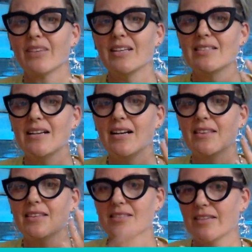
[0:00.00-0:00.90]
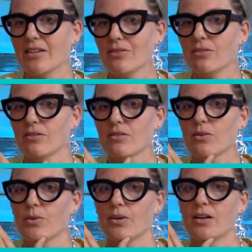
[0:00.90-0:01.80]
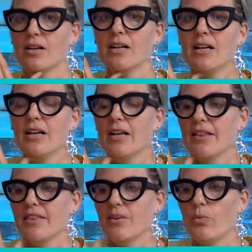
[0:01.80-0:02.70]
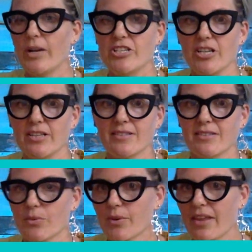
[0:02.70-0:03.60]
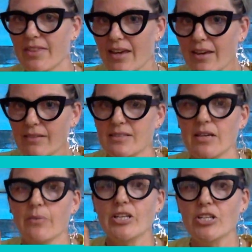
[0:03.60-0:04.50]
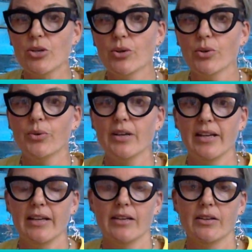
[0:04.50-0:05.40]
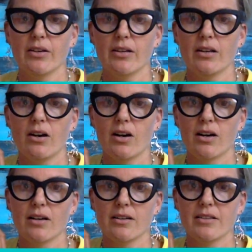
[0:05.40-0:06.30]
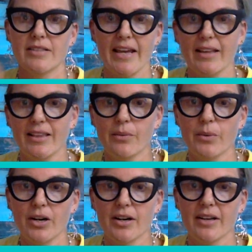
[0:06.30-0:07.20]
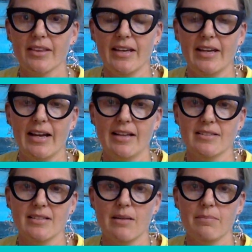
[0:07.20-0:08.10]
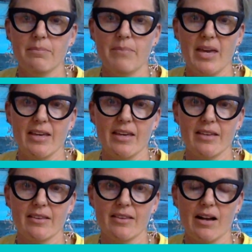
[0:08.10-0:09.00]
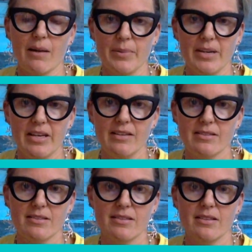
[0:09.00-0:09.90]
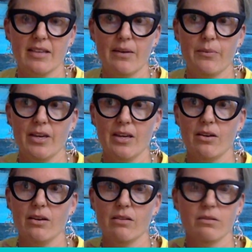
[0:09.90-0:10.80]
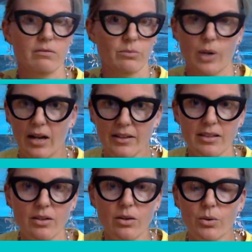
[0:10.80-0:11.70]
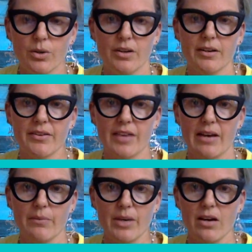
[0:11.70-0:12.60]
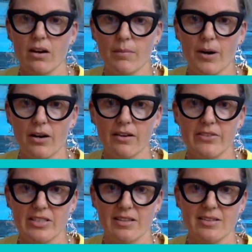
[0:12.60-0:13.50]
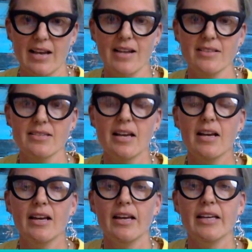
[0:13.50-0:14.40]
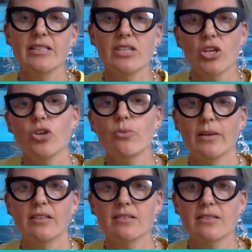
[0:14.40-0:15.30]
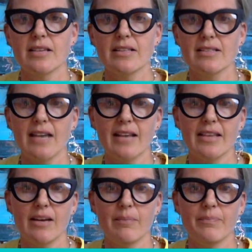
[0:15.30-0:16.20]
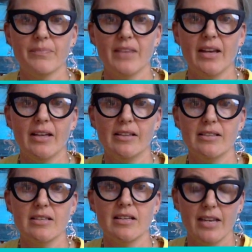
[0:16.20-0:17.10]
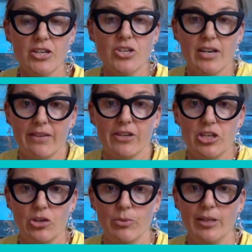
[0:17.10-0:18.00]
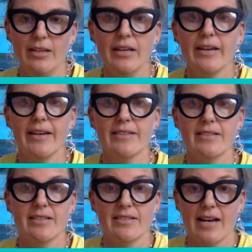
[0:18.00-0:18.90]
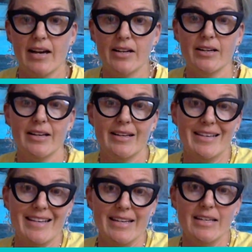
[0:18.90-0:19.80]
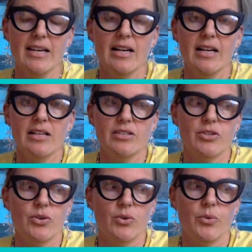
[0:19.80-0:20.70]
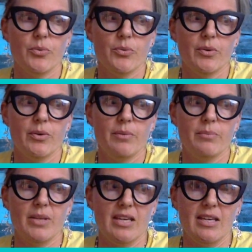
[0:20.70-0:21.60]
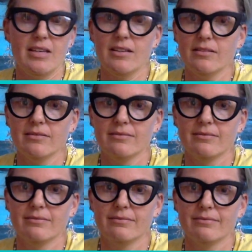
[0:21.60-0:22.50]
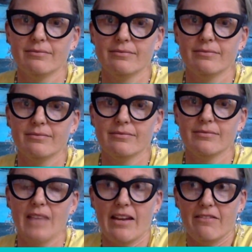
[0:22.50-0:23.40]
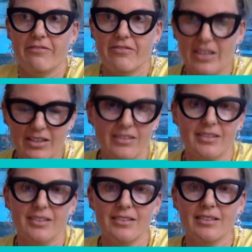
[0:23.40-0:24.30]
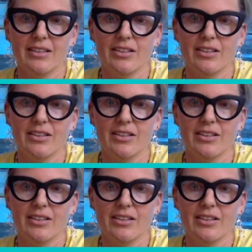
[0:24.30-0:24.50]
it's not the skills or the widgets or the things that we do in our daily work that ends up making the companies that we run or that we are part of a success. It's the humans inside them. And each and every human is a desire and a need to be and feel